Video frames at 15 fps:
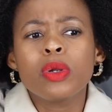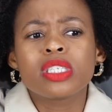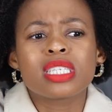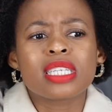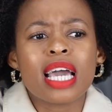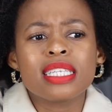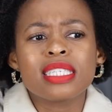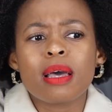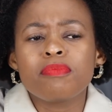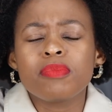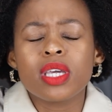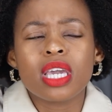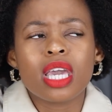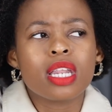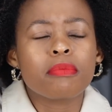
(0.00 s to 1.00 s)
would design
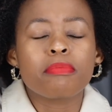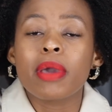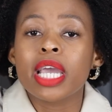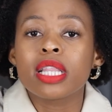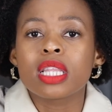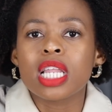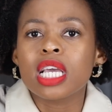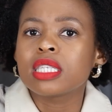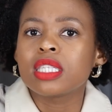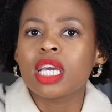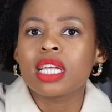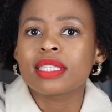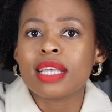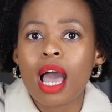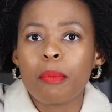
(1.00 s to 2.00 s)
something, get it made, the next
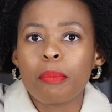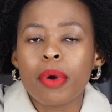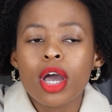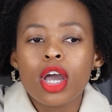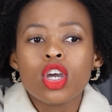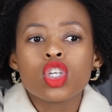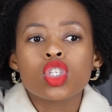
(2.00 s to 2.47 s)
day it's up.